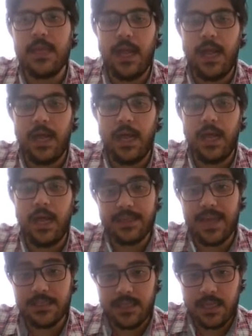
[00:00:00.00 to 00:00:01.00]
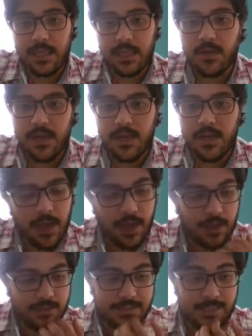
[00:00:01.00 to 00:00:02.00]
like that, then you can
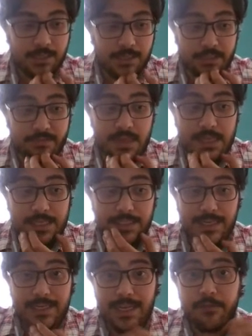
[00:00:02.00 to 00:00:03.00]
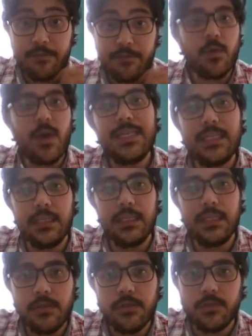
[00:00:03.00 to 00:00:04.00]
see a lot of the things that they take for granted
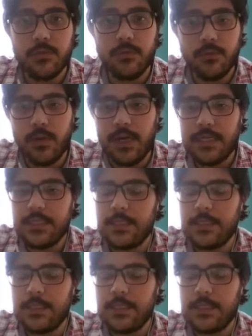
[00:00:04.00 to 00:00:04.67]
too, right?